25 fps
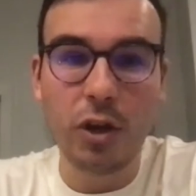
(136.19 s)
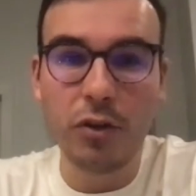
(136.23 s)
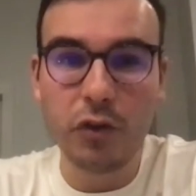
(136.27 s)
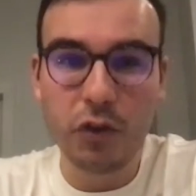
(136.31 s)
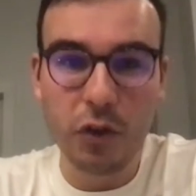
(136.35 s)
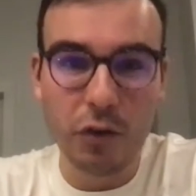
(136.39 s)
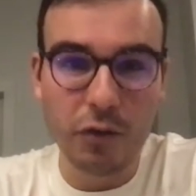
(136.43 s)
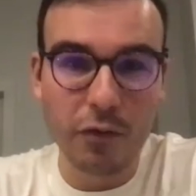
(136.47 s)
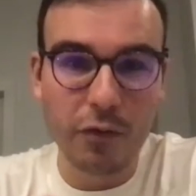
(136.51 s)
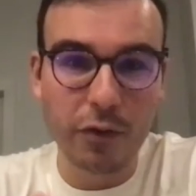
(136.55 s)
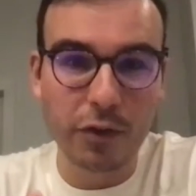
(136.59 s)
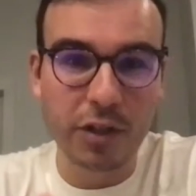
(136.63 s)

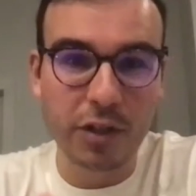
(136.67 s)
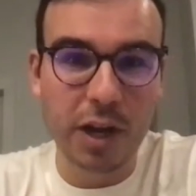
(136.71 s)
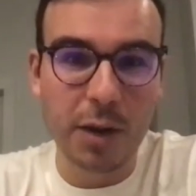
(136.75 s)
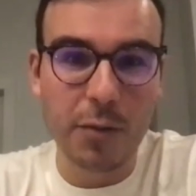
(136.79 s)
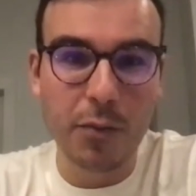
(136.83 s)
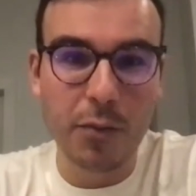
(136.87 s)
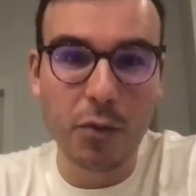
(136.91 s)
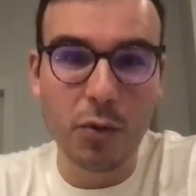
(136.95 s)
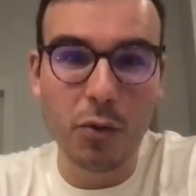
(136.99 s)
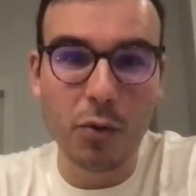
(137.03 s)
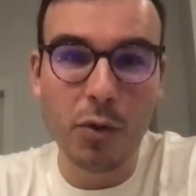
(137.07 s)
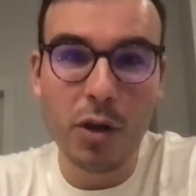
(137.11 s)
So, for
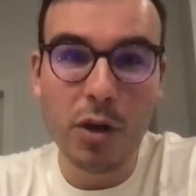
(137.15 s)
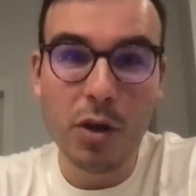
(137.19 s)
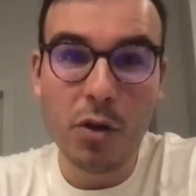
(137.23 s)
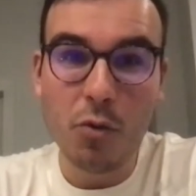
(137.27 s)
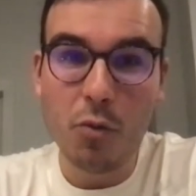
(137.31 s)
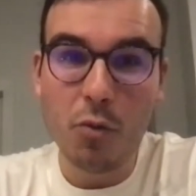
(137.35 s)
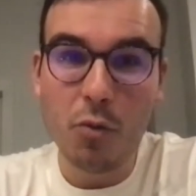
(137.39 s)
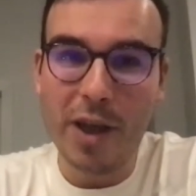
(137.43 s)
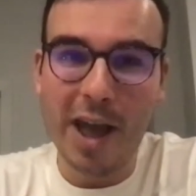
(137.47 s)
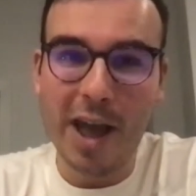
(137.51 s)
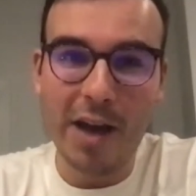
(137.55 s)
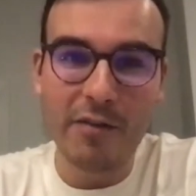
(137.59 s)
example,
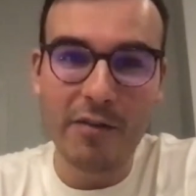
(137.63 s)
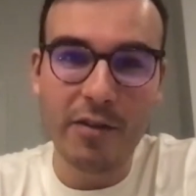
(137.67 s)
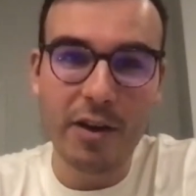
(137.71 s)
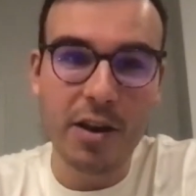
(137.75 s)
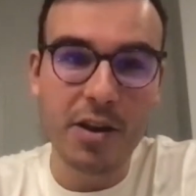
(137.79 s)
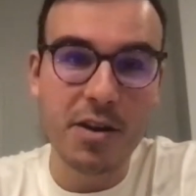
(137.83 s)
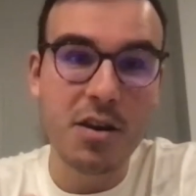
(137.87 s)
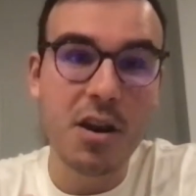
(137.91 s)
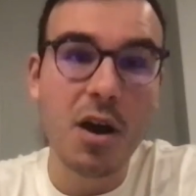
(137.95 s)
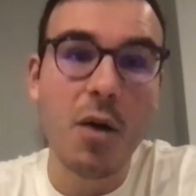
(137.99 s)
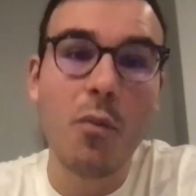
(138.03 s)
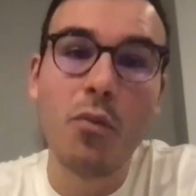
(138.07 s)
we have a
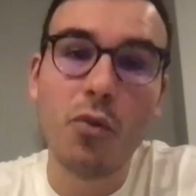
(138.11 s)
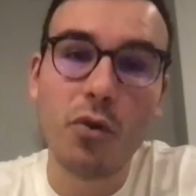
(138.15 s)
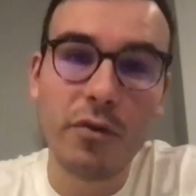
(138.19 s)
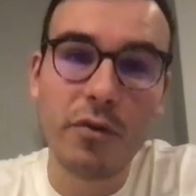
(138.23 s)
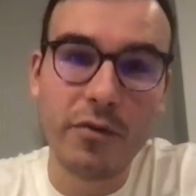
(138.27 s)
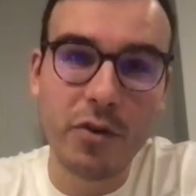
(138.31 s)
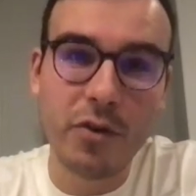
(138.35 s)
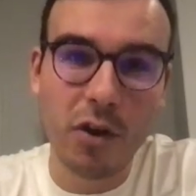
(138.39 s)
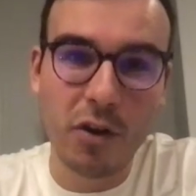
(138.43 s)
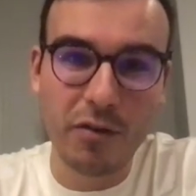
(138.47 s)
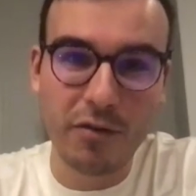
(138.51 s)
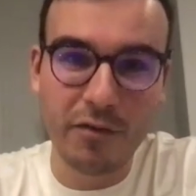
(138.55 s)
number
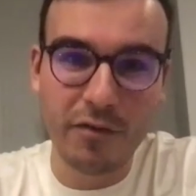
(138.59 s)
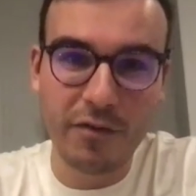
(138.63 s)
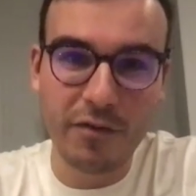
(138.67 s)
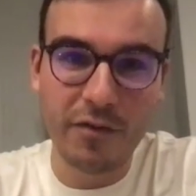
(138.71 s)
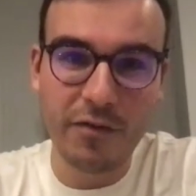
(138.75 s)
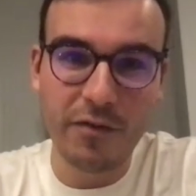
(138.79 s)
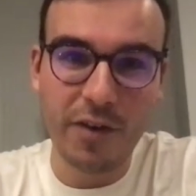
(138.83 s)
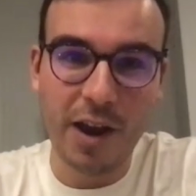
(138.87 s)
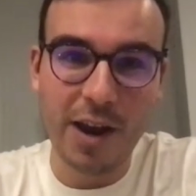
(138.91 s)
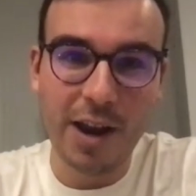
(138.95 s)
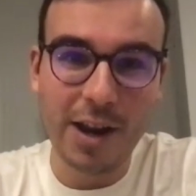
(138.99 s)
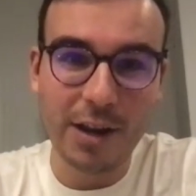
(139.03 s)
of
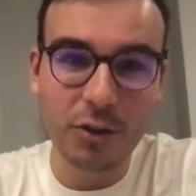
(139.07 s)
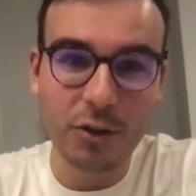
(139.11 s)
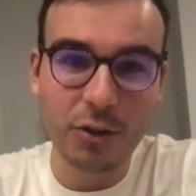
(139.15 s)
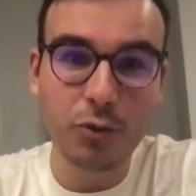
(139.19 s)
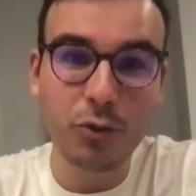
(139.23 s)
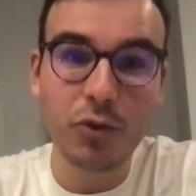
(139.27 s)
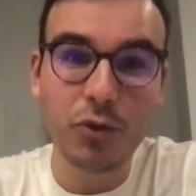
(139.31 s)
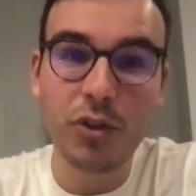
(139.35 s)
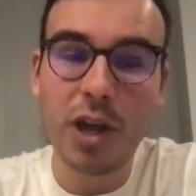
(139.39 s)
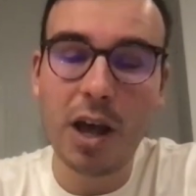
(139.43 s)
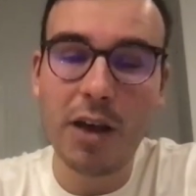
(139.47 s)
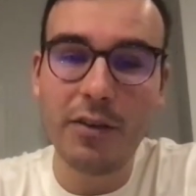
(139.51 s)
non-financial
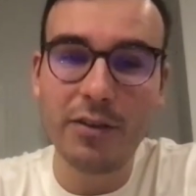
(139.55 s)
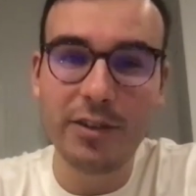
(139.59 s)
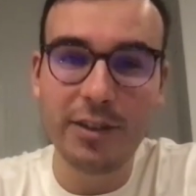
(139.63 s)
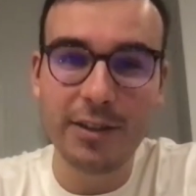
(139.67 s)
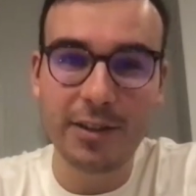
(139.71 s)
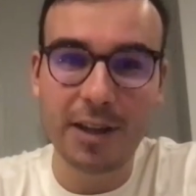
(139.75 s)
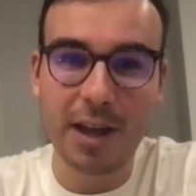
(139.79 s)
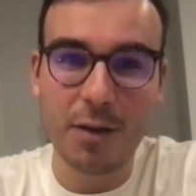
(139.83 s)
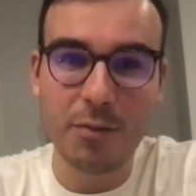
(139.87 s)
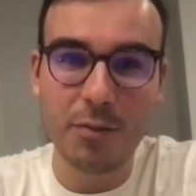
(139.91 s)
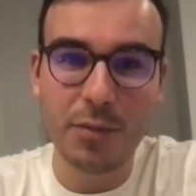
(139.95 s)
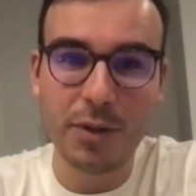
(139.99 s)
services
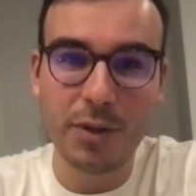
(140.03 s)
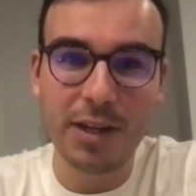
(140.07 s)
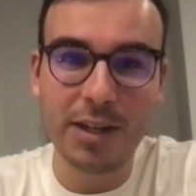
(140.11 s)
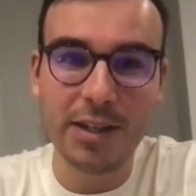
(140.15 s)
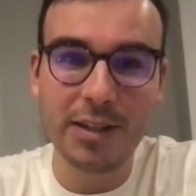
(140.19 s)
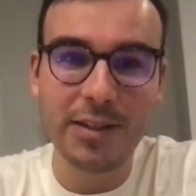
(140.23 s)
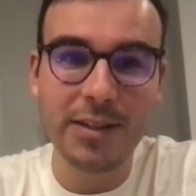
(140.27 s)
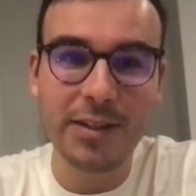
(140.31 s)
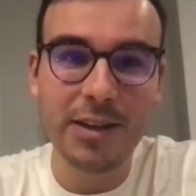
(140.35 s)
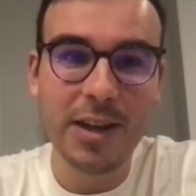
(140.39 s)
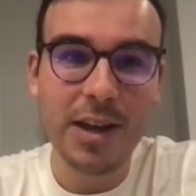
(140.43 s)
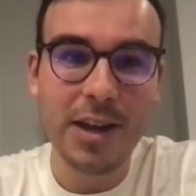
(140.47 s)

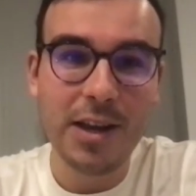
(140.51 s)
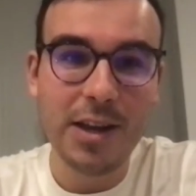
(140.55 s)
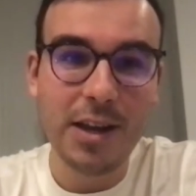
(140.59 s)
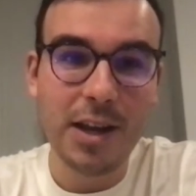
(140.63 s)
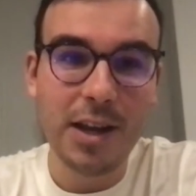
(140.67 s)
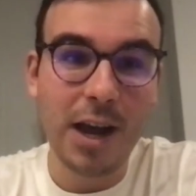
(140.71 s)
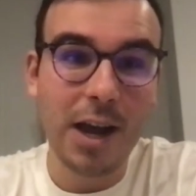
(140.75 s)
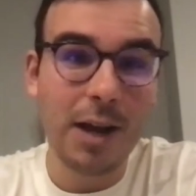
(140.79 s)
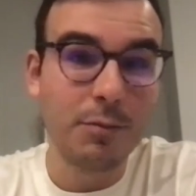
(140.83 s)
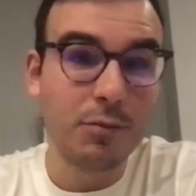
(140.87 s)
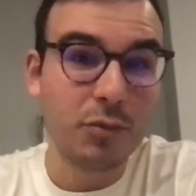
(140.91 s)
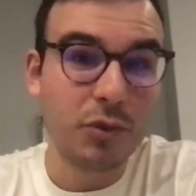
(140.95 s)
companies,
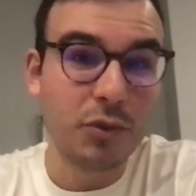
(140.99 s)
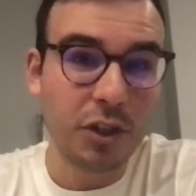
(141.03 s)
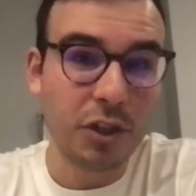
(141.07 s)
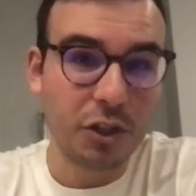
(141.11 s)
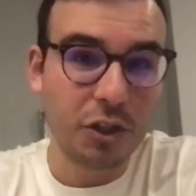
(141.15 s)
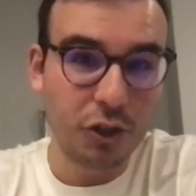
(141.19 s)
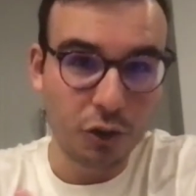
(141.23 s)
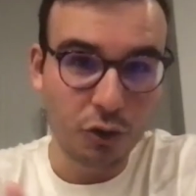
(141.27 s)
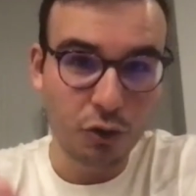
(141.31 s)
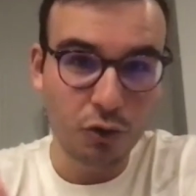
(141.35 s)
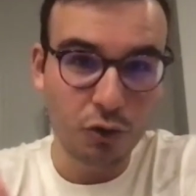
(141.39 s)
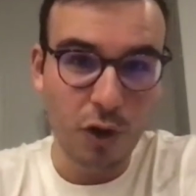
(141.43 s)

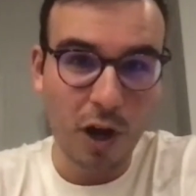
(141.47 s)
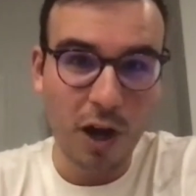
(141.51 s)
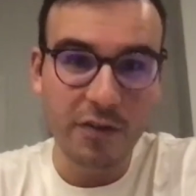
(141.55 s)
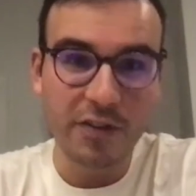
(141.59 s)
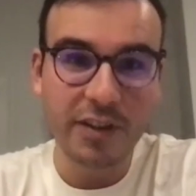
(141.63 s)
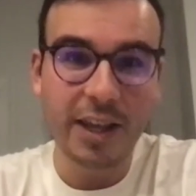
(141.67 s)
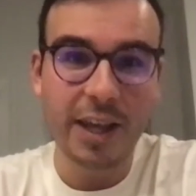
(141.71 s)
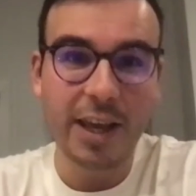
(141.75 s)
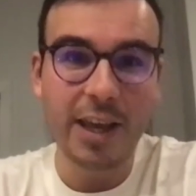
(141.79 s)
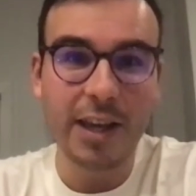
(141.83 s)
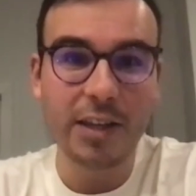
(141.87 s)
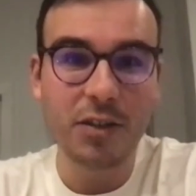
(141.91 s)
such as
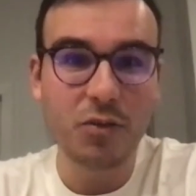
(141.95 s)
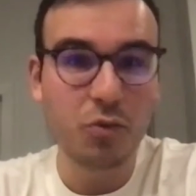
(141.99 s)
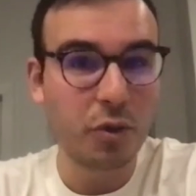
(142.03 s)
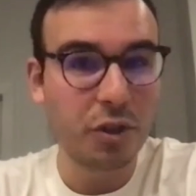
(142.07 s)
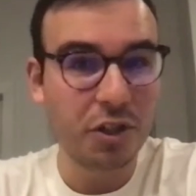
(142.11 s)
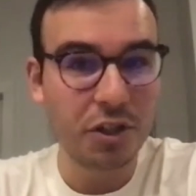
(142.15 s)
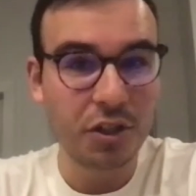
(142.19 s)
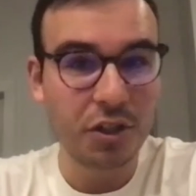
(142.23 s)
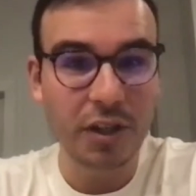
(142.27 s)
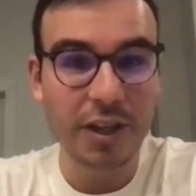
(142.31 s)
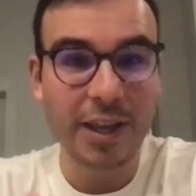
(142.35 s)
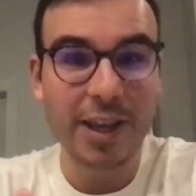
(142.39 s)
DraftKings,
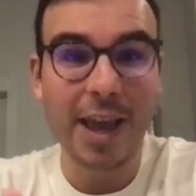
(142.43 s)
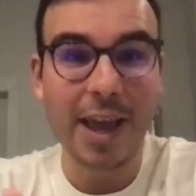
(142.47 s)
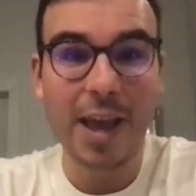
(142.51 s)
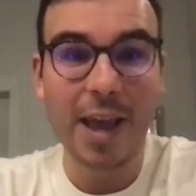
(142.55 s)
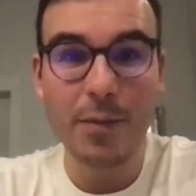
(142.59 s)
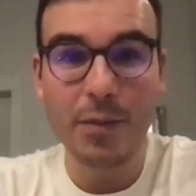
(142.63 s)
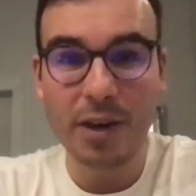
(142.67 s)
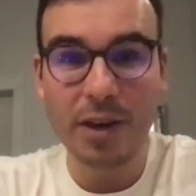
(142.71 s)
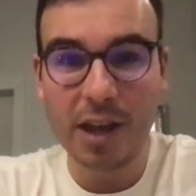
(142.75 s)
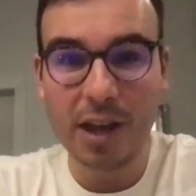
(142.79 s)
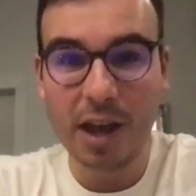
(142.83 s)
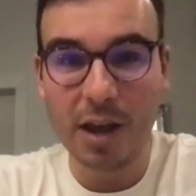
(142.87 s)
which is a
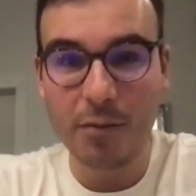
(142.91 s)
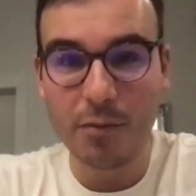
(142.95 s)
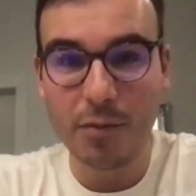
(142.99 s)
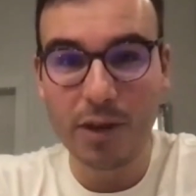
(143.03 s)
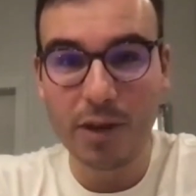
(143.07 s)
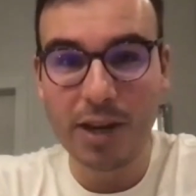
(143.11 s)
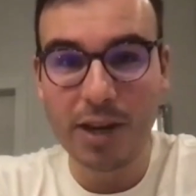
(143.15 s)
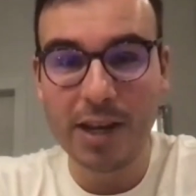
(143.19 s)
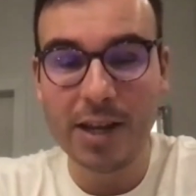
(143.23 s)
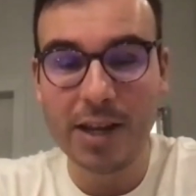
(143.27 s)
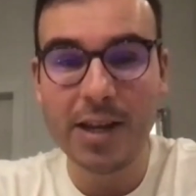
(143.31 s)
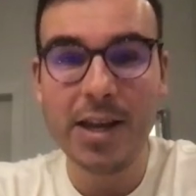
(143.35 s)
gaming
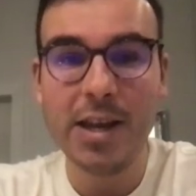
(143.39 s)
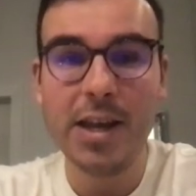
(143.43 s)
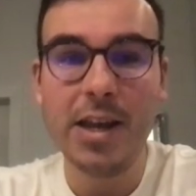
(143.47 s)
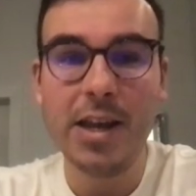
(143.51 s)
company,